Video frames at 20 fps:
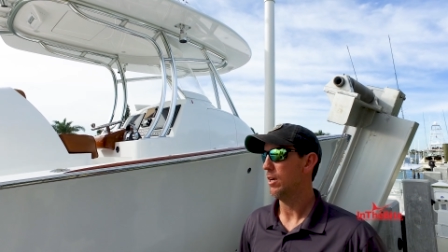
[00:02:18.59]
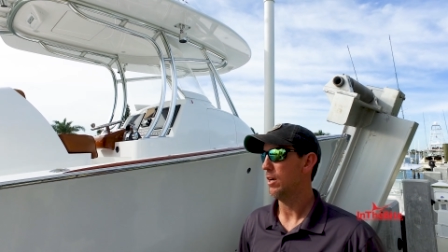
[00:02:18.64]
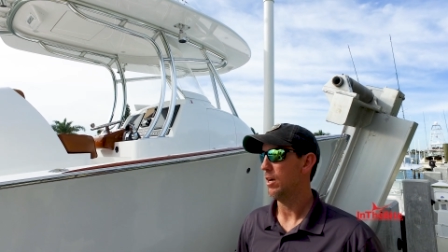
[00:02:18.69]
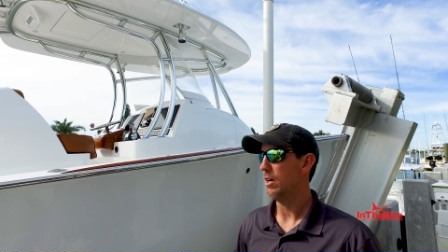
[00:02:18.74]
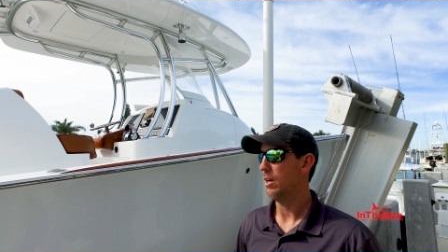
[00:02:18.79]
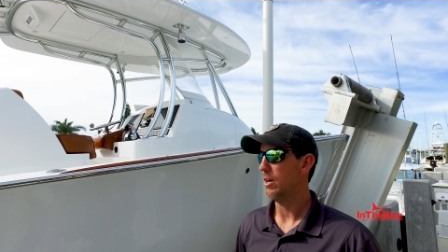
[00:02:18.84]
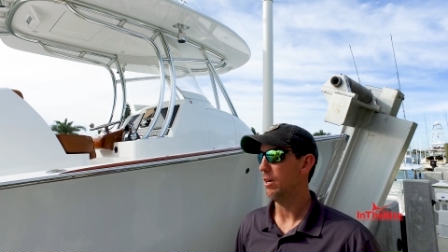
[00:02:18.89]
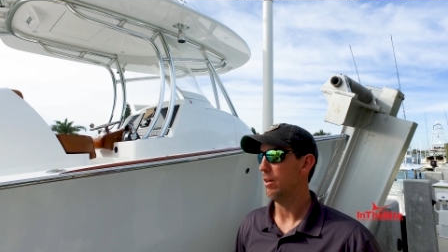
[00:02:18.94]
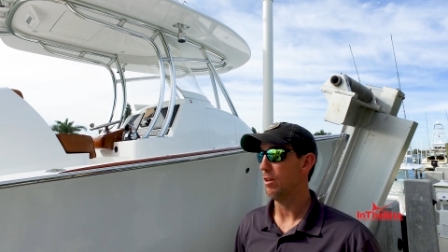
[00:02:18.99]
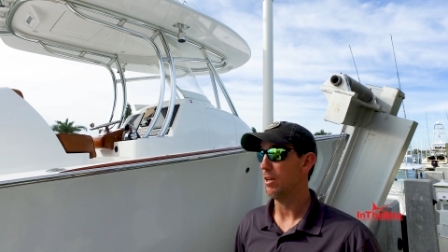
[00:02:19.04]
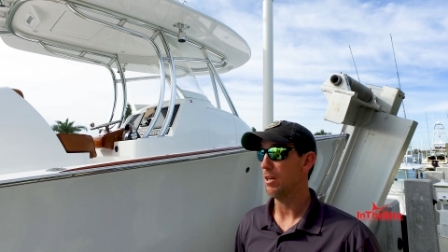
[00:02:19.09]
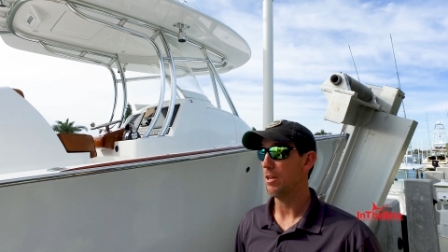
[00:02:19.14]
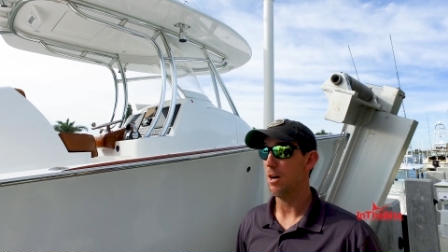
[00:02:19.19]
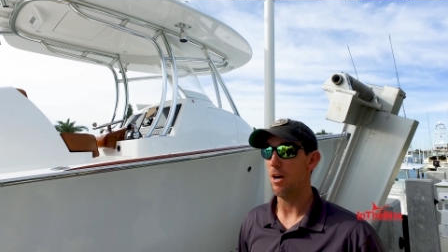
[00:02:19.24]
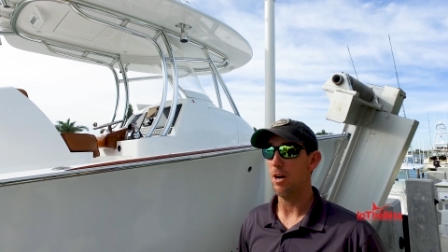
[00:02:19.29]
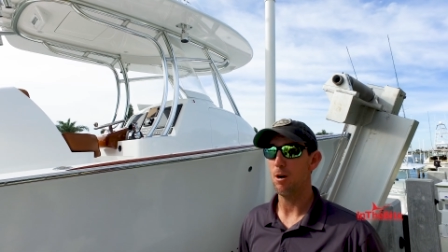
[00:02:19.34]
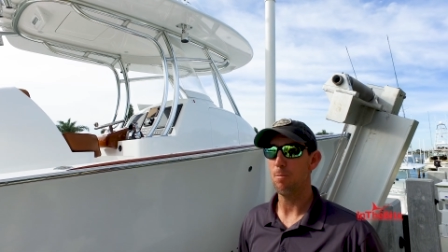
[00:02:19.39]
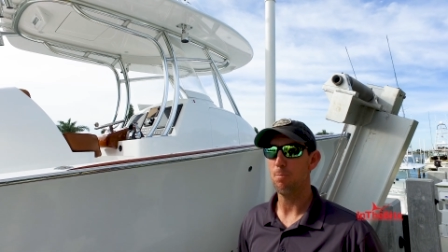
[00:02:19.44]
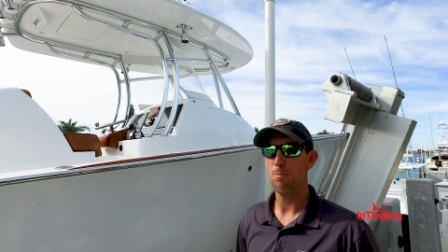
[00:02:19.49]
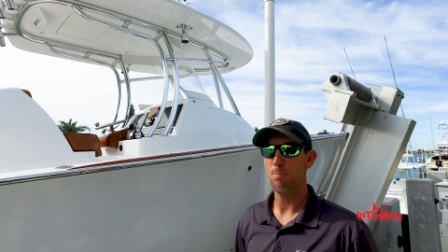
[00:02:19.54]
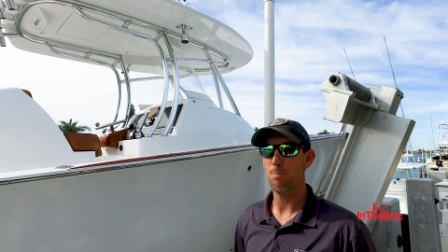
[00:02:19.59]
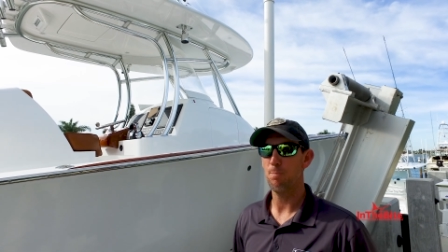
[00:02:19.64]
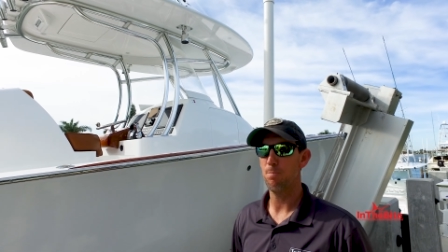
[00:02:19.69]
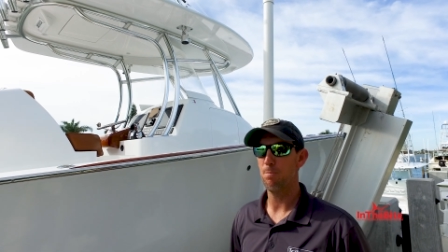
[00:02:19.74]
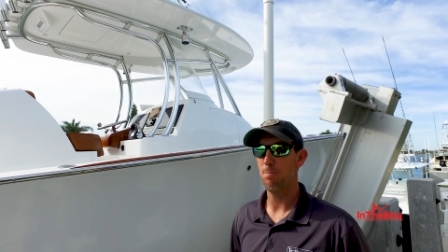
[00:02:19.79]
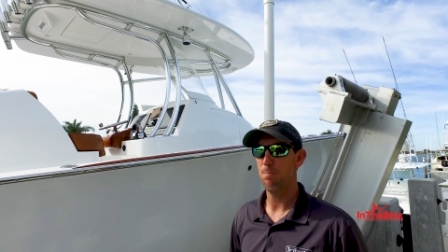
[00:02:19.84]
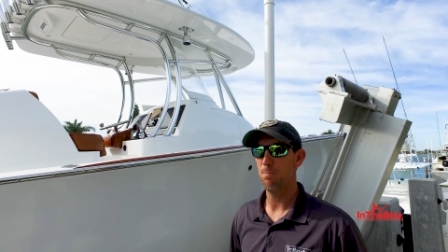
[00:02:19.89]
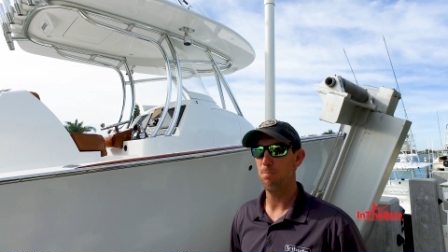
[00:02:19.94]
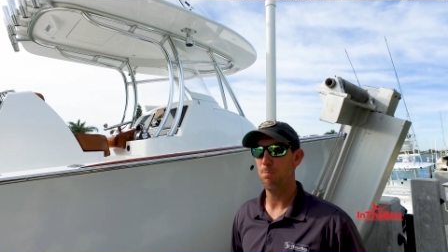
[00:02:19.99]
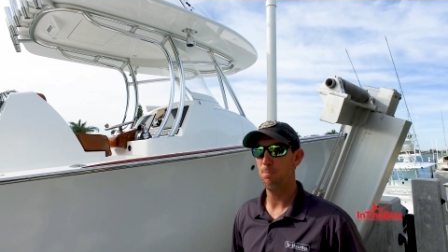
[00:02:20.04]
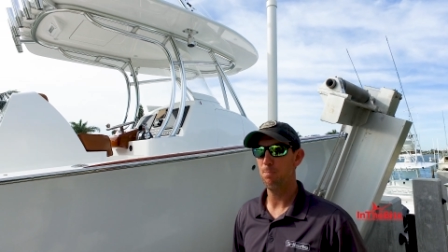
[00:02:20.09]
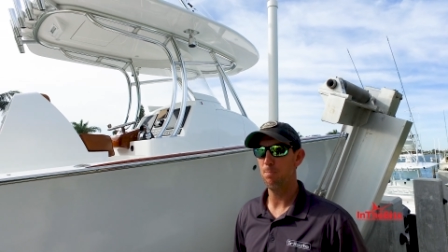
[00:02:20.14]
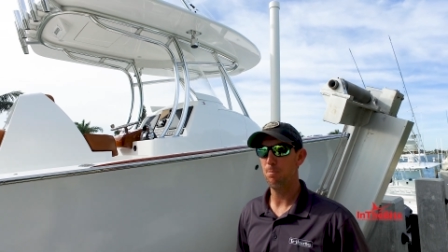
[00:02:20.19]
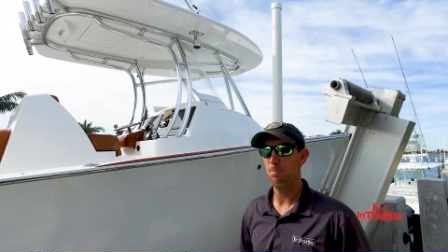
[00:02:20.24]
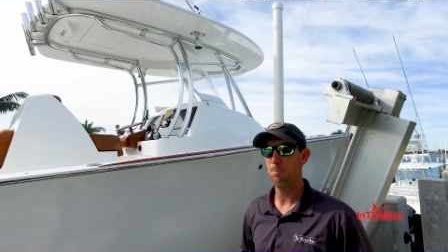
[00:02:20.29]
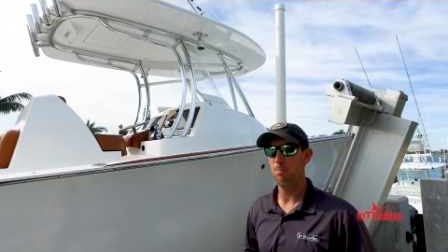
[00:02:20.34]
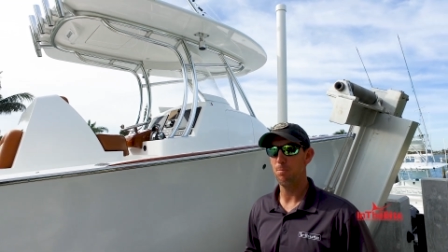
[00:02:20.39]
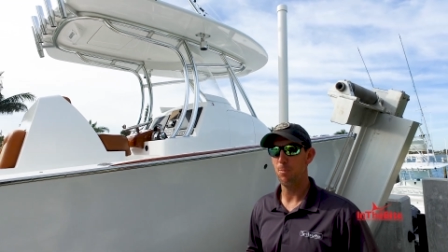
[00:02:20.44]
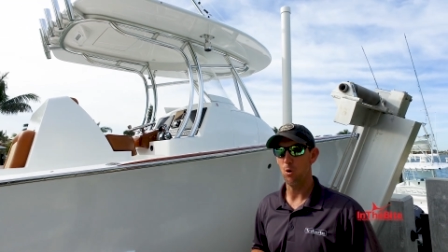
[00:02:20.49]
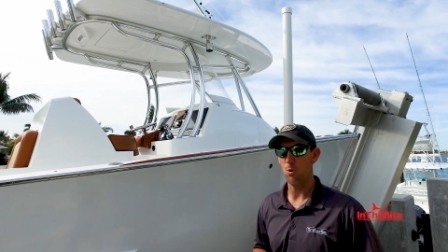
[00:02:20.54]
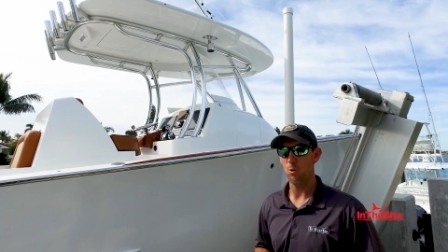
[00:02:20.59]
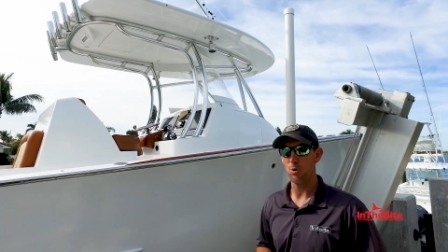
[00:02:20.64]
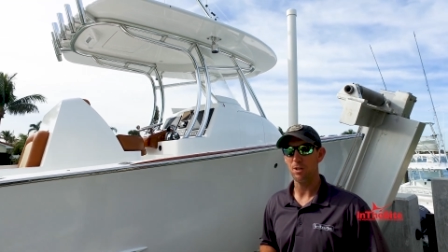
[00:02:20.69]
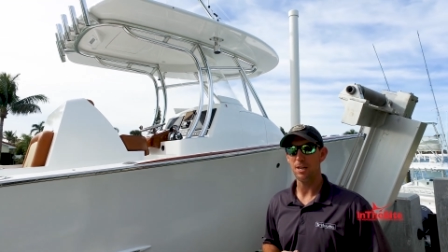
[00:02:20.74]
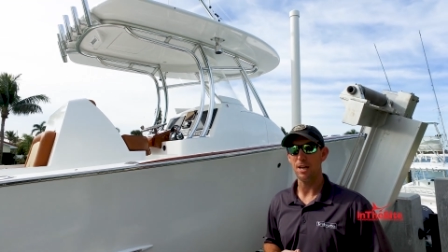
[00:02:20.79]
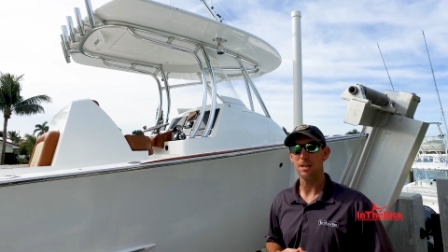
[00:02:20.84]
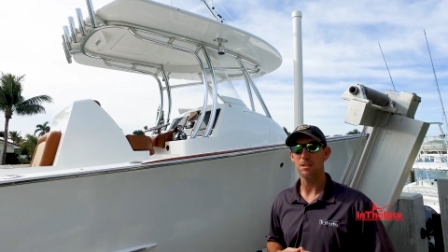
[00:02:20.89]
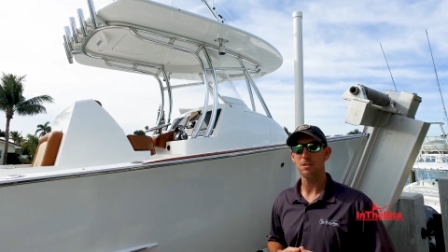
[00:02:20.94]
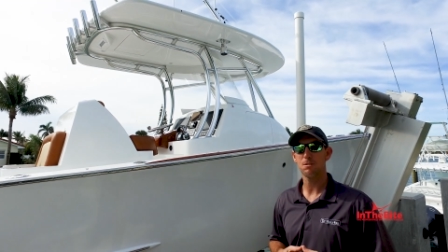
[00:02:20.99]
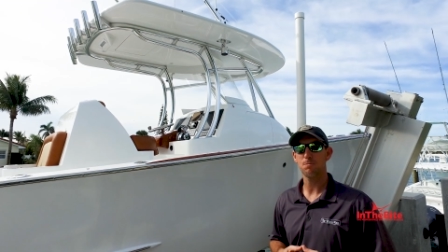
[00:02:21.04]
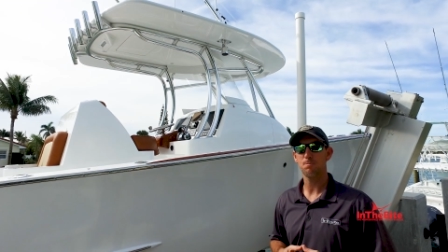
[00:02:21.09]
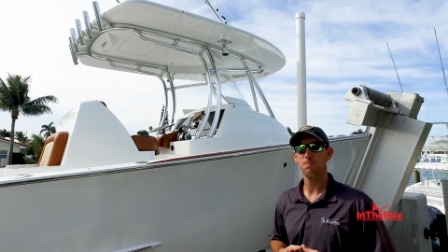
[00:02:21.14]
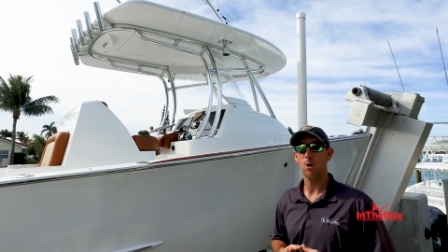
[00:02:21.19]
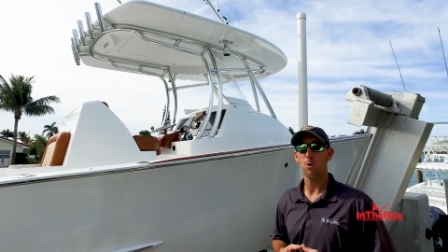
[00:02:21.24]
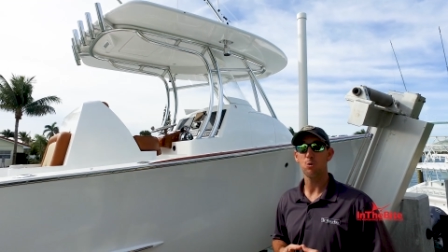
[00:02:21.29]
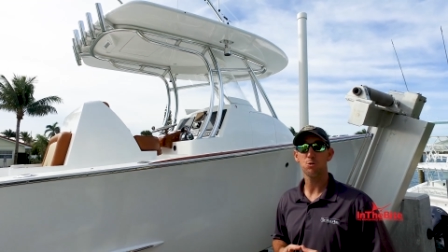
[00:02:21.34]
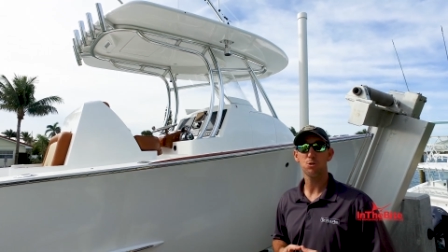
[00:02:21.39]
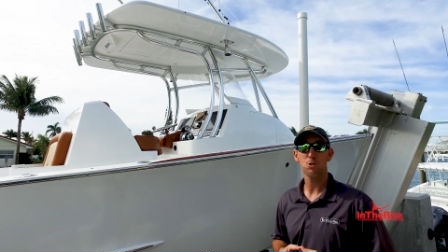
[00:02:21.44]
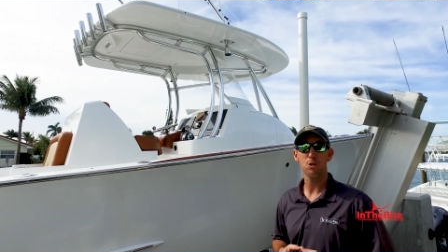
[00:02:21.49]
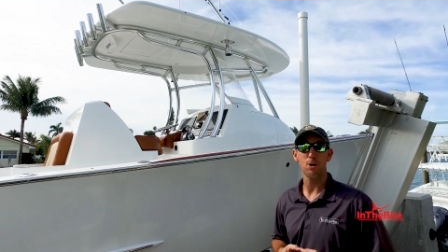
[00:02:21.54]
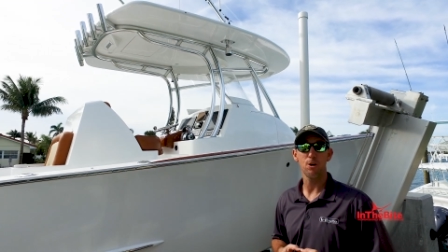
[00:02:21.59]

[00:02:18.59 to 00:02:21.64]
Uh, the entire boat gets post